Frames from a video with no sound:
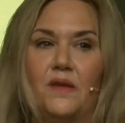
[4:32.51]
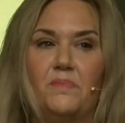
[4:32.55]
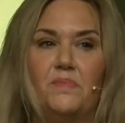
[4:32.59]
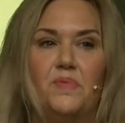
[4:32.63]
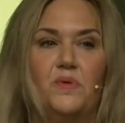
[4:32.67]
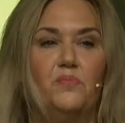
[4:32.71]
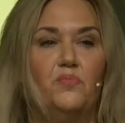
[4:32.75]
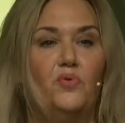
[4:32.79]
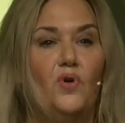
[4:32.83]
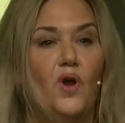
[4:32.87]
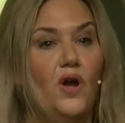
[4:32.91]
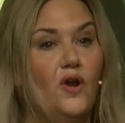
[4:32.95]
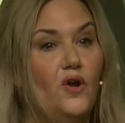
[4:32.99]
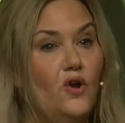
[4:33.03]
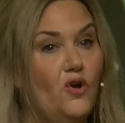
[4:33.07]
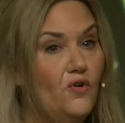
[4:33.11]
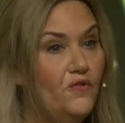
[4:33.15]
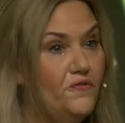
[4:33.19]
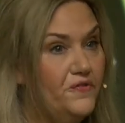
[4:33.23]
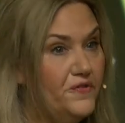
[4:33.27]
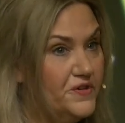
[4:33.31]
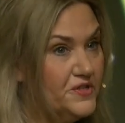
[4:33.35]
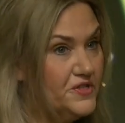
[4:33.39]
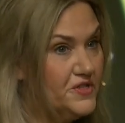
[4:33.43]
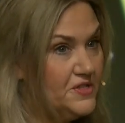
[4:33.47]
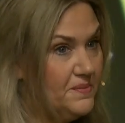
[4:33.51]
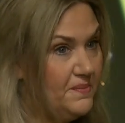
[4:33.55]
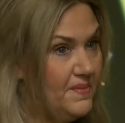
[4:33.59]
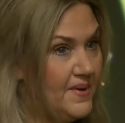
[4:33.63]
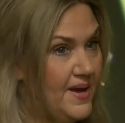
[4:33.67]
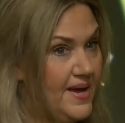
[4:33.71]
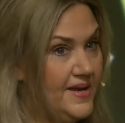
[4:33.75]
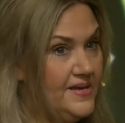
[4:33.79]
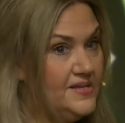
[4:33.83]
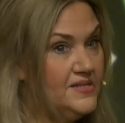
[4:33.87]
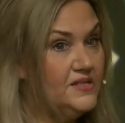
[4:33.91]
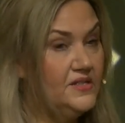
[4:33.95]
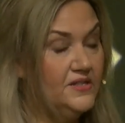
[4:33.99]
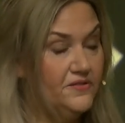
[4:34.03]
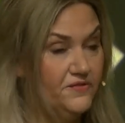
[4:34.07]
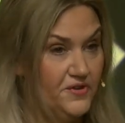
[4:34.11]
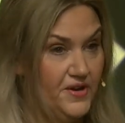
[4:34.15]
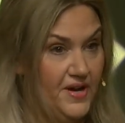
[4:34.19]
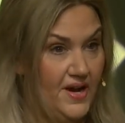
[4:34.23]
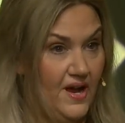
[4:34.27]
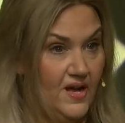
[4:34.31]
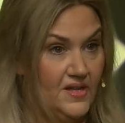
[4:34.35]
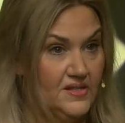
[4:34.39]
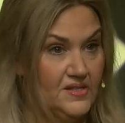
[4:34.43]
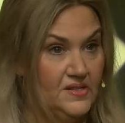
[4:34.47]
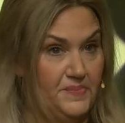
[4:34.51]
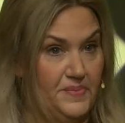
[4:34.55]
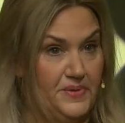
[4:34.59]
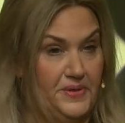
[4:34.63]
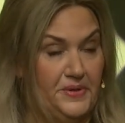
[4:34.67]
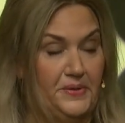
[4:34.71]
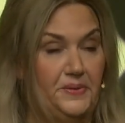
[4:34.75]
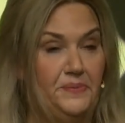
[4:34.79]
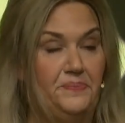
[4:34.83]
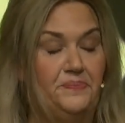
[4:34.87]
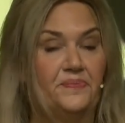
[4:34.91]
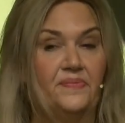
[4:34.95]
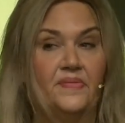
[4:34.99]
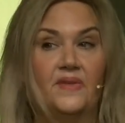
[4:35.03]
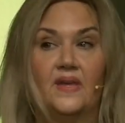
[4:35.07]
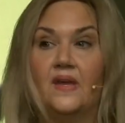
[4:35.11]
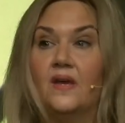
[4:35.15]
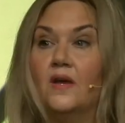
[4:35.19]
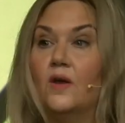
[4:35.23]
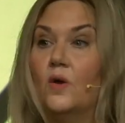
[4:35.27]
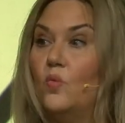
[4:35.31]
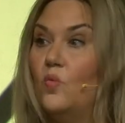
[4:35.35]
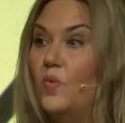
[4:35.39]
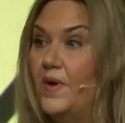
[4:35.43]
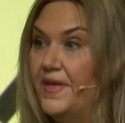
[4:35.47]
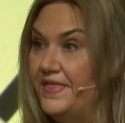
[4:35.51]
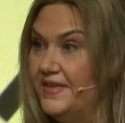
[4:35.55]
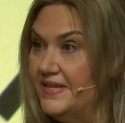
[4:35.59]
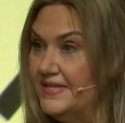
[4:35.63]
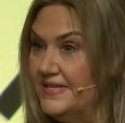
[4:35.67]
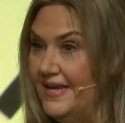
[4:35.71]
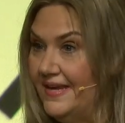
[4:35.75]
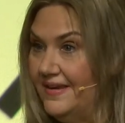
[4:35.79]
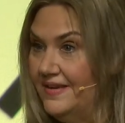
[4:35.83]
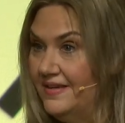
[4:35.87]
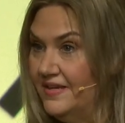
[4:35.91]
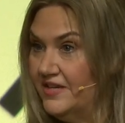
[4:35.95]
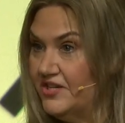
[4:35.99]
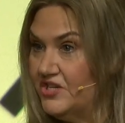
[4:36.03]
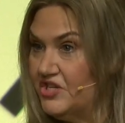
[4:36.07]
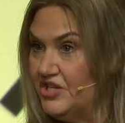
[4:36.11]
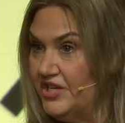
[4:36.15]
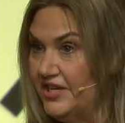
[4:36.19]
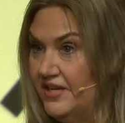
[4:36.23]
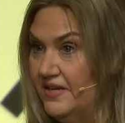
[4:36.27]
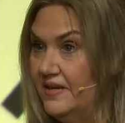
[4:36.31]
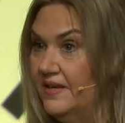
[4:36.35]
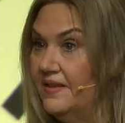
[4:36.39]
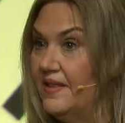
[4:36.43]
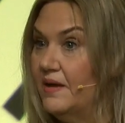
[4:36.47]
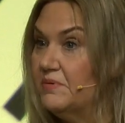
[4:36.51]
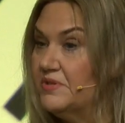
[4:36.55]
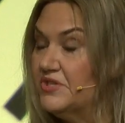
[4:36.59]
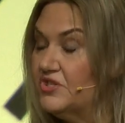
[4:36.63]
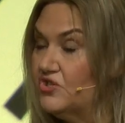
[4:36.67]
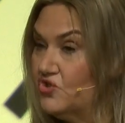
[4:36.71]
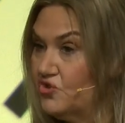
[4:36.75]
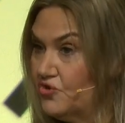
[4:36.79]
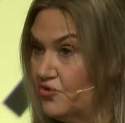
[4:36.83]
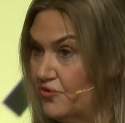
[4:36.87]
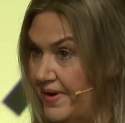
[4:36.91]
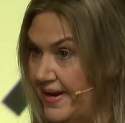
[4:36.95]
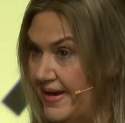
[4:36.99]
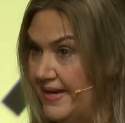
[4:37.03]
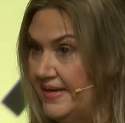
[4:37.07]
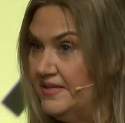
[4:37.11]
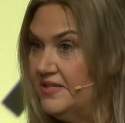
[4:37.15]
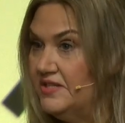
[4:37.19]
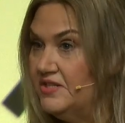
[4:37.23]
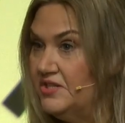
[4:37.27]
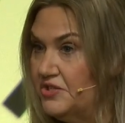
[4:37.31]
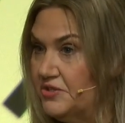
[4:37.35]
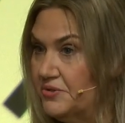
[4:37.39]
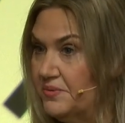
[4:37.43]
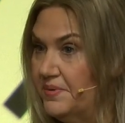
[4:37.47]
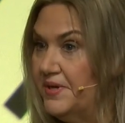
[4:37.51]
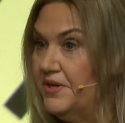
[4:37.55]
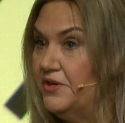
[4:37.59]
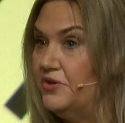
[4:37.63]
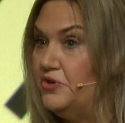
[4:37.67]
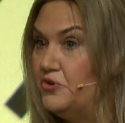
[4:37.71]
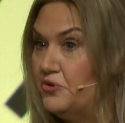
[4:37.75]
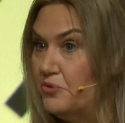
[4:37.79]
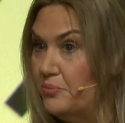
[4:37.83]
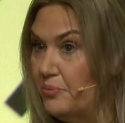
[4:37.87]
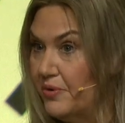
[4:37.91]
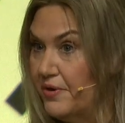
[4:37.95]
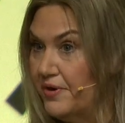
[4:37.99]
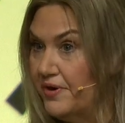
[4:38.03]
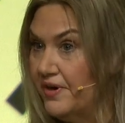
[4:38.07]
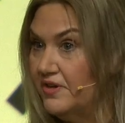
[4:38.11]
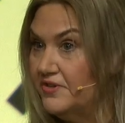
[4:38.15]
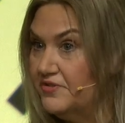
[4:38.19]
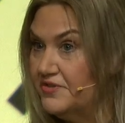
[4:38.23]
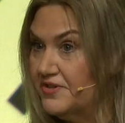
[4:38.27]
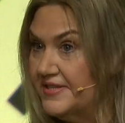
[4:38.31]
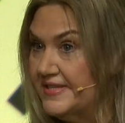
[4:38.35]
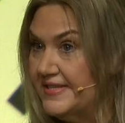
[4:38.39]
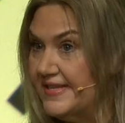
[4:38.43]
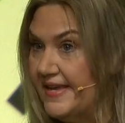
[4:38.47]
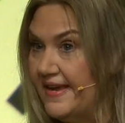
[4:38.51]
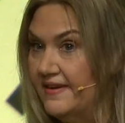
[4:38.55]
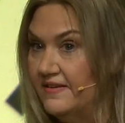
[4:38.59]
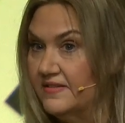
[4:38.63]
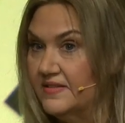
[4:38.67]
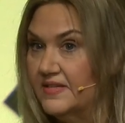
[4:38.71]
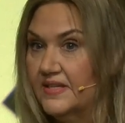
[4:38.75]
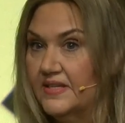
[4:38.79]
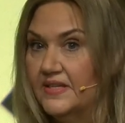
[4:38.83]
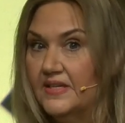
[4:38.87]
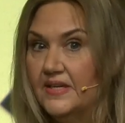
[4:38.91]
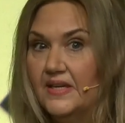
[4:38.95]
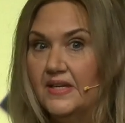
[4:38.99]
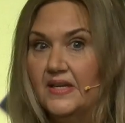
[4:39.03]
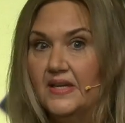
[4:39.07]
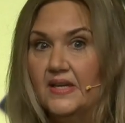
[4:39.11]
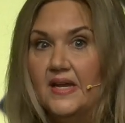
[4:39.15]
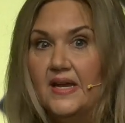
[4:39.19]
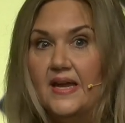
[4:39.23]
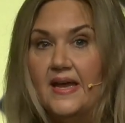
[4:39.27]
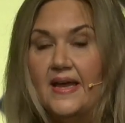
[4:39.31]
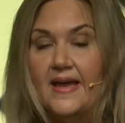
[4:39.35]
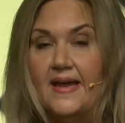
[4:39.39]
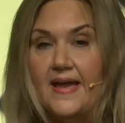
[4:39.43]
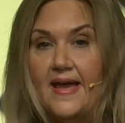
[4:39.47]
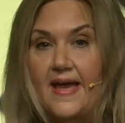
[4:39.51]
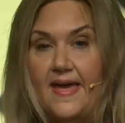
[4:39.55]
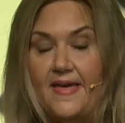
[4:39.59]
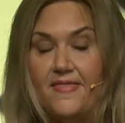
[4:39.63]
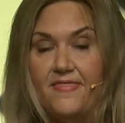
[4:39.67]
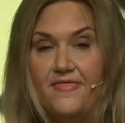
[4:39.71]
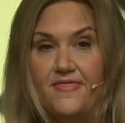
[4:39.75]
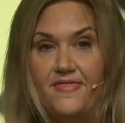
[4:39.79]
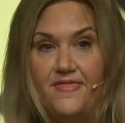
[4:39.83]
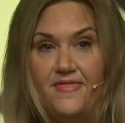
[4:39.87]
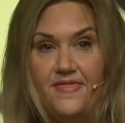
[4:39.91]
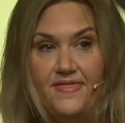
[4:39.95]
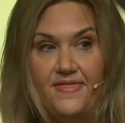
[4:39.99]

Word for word: had been brought over to my delivery hospital with a technician that was trained in doing newborn ultrasound. And